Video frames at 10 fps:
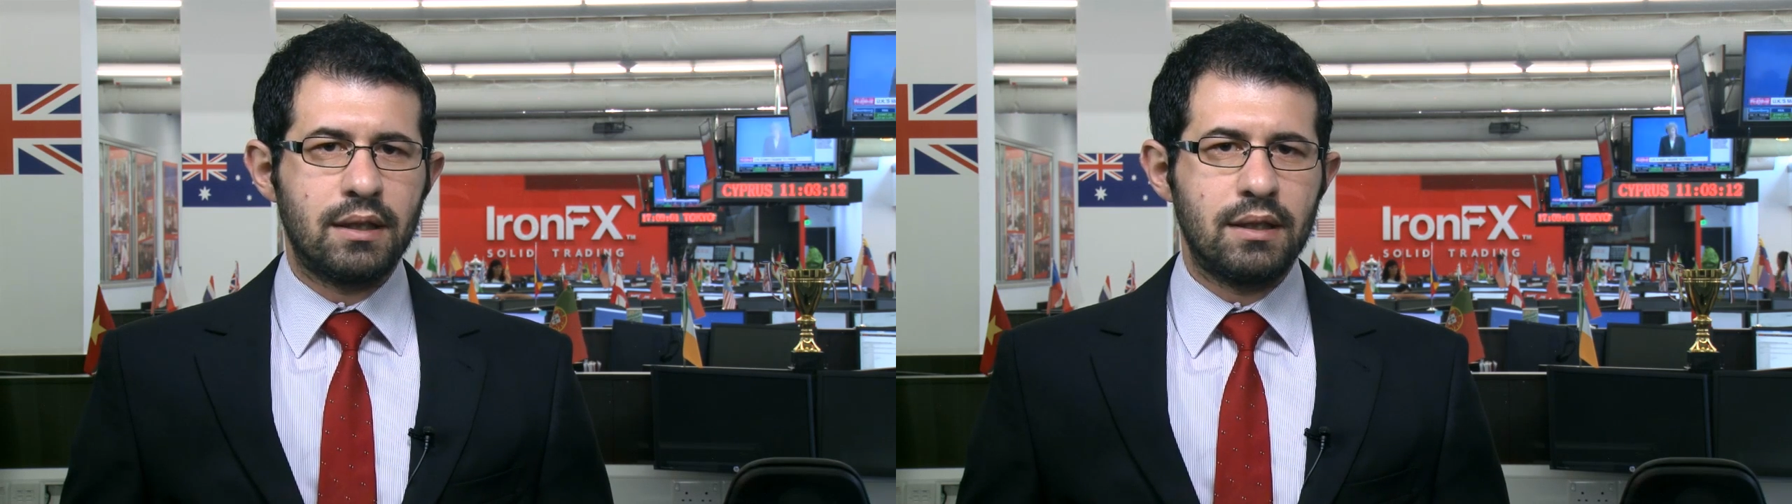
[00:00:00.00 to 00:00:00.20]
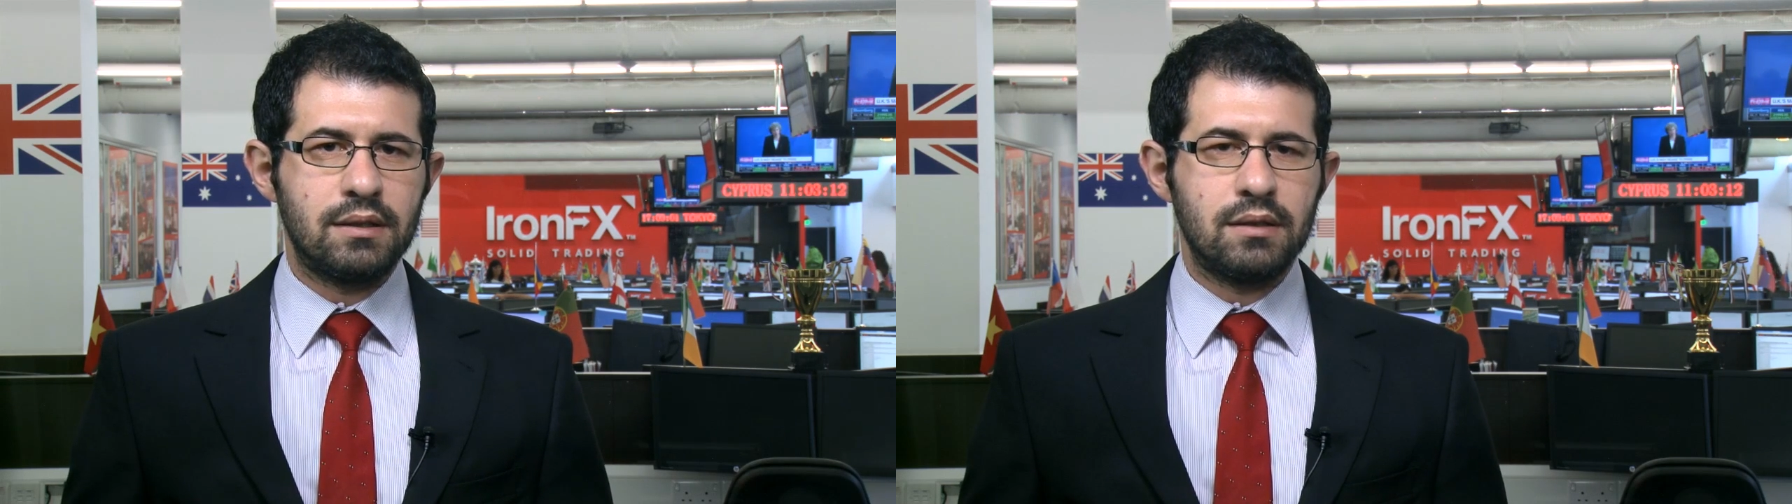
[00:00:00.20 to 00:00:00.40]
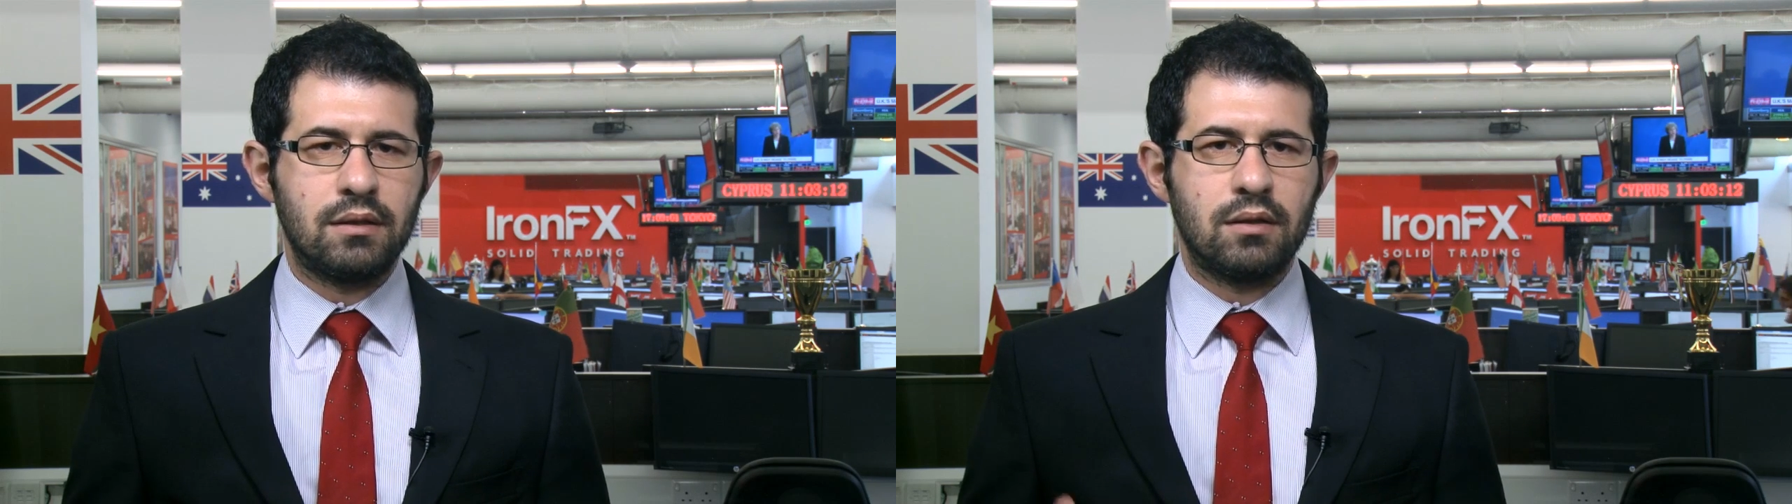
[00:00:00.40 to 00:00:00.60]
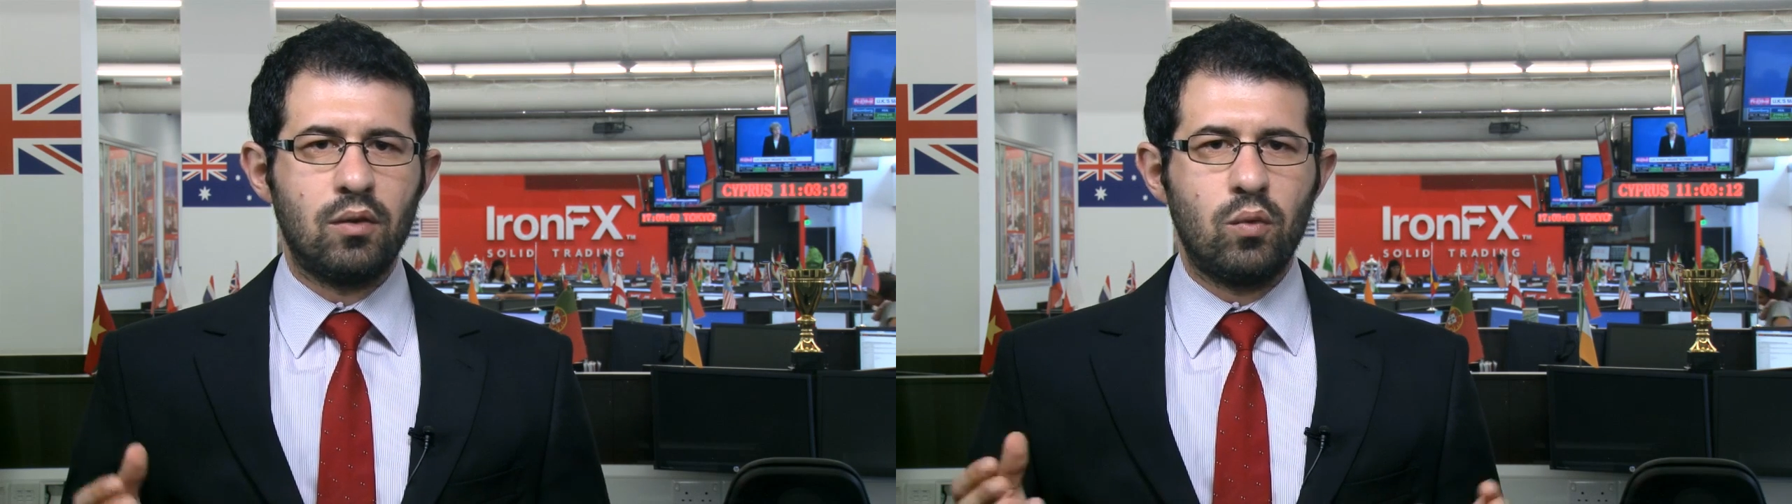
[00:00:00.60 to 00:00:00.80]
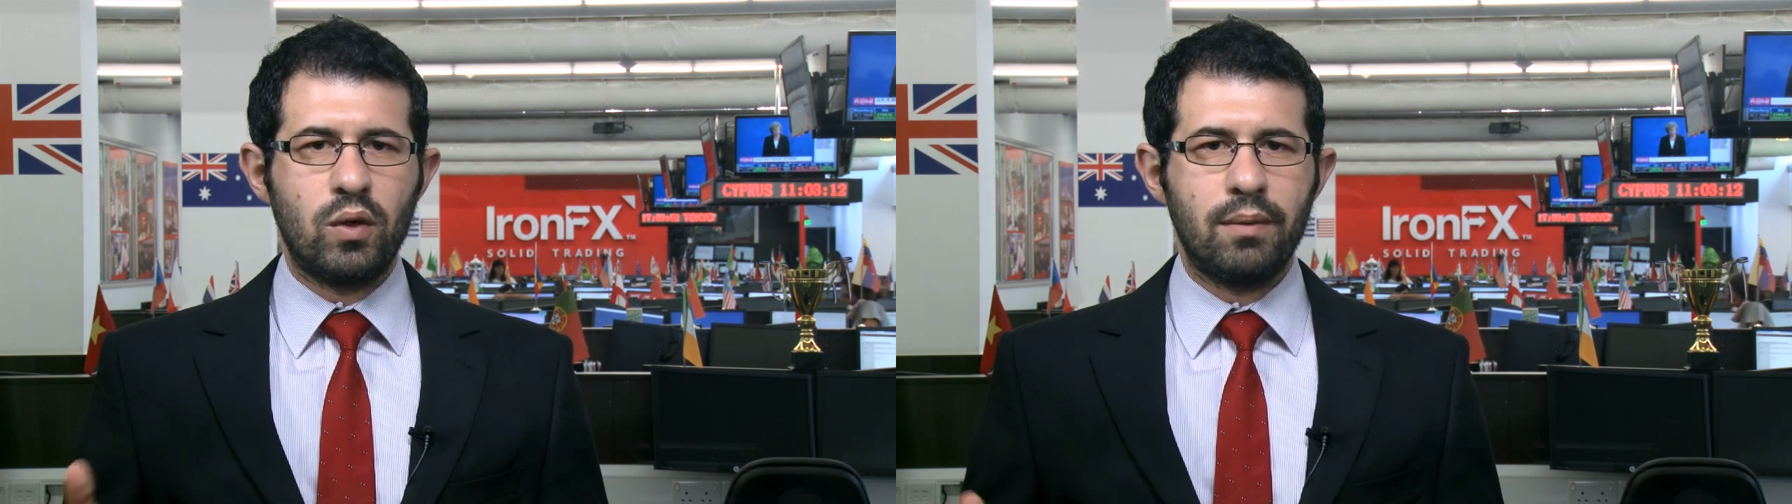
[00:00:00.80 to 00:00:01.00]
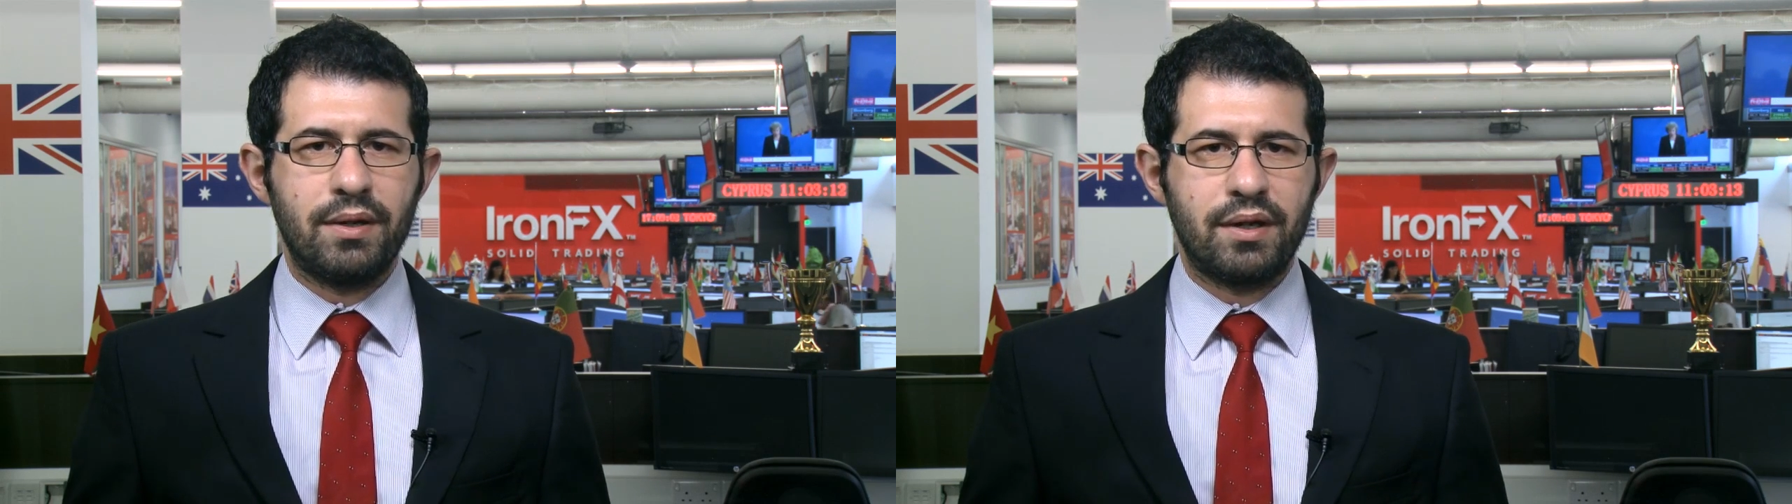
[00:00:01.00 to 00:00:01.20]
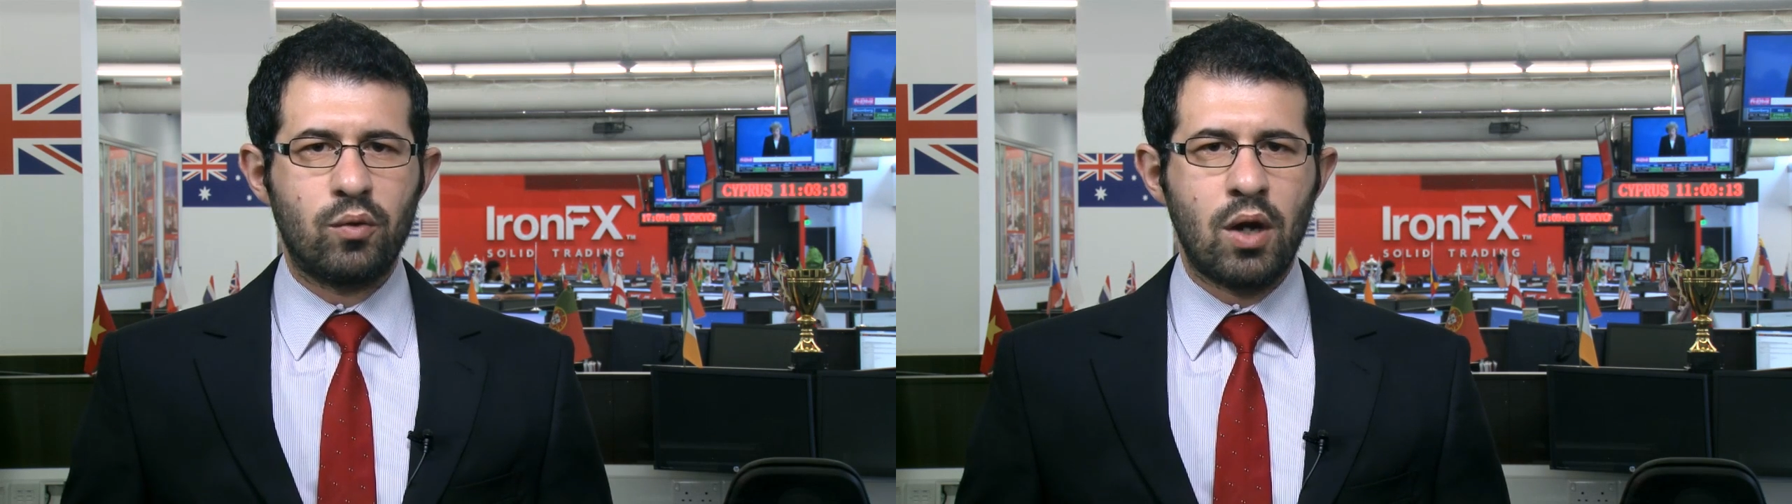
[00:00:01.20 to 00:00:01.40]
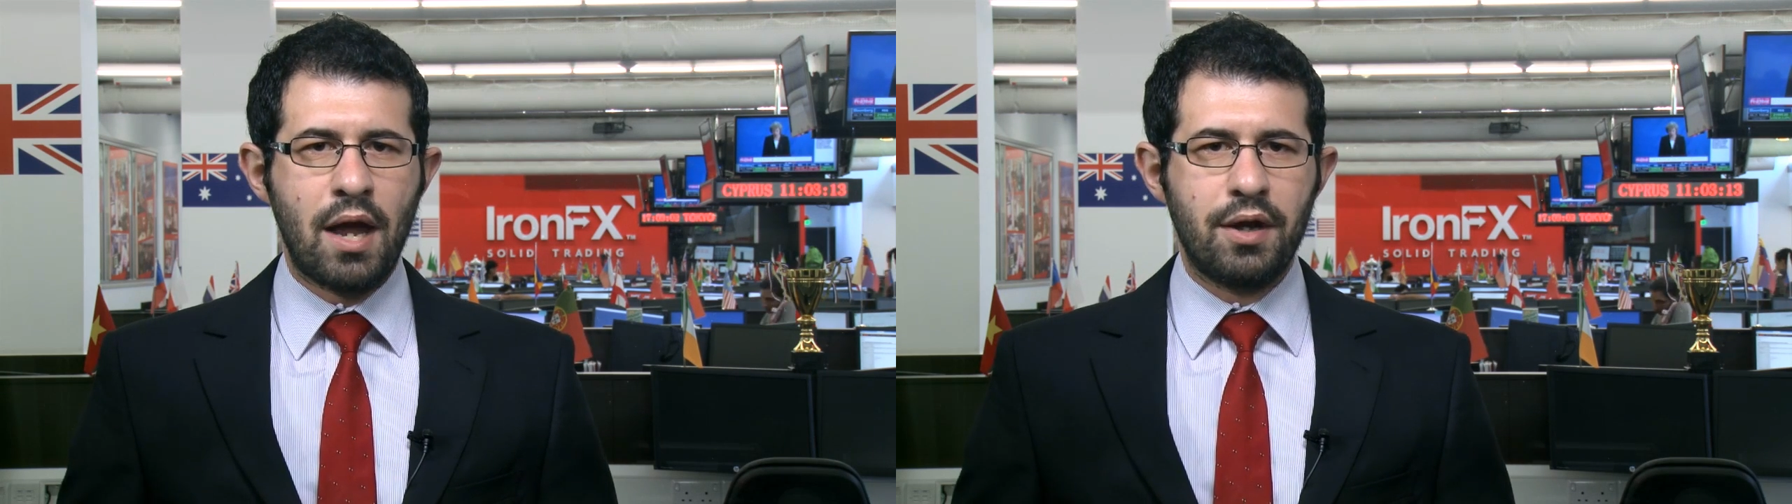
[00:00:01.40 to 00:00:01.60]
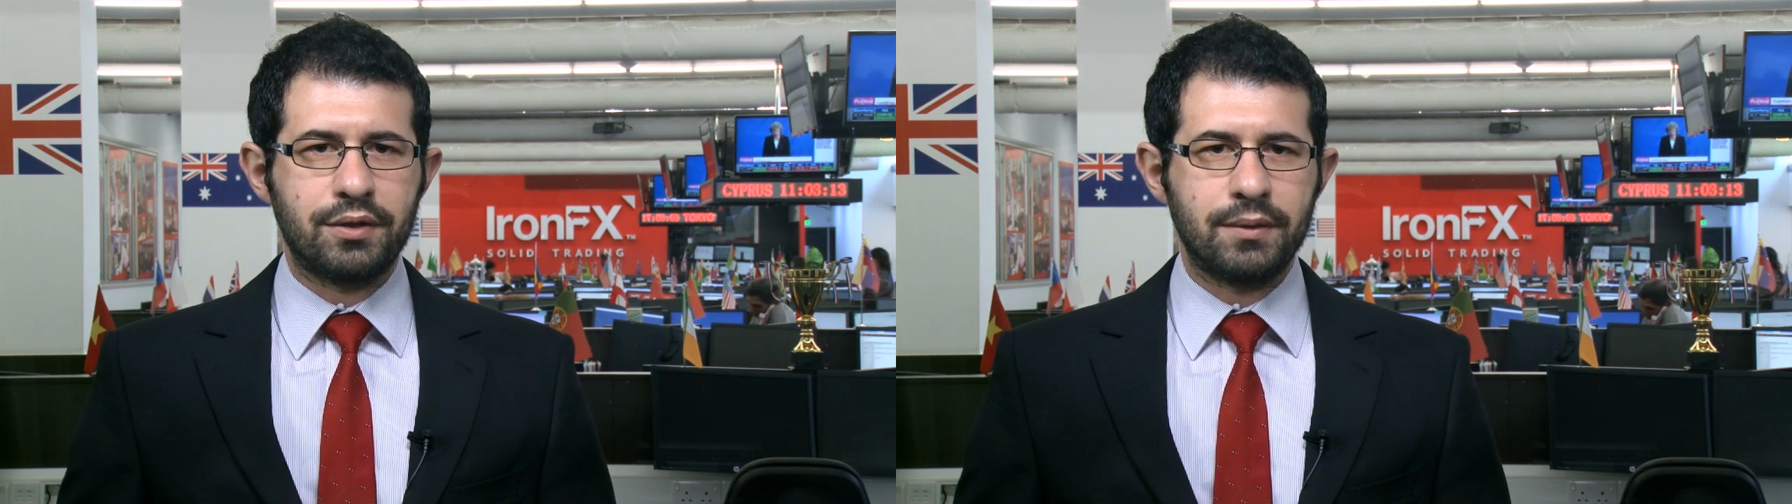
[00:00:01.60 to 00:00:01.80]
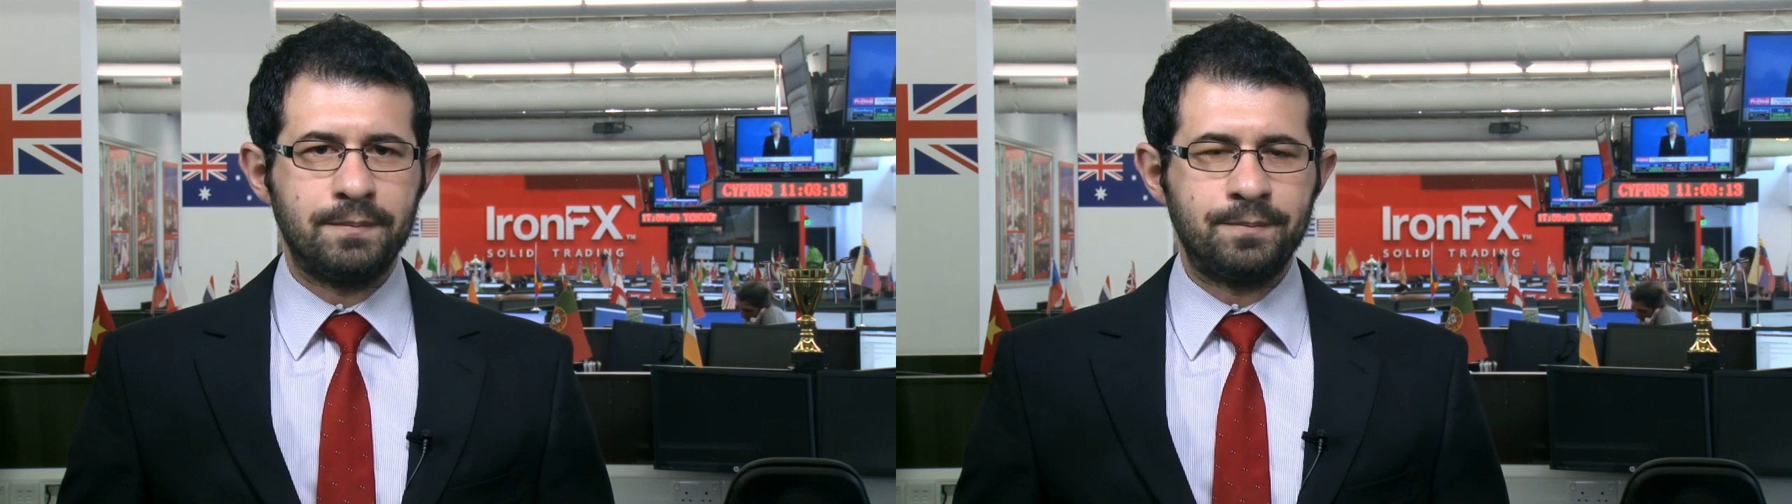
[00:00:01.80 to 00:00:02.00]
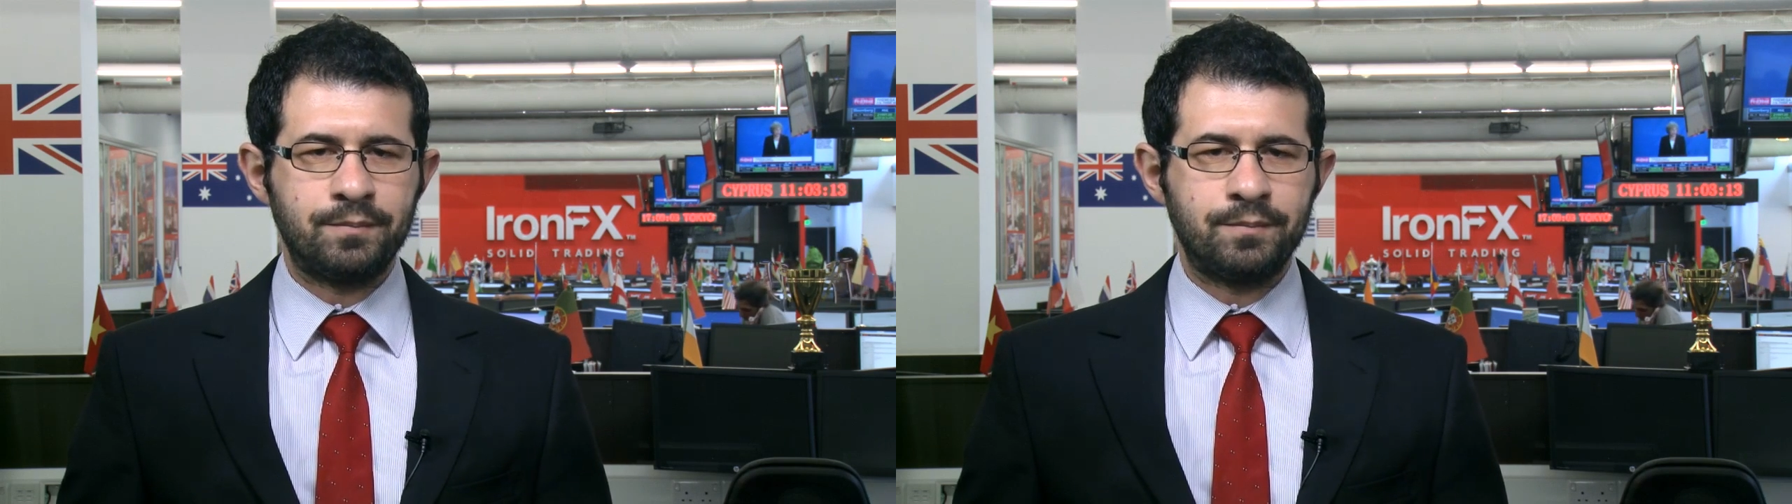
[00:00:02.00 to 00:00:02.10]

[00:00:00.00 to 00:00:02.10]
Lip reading: easing will be required.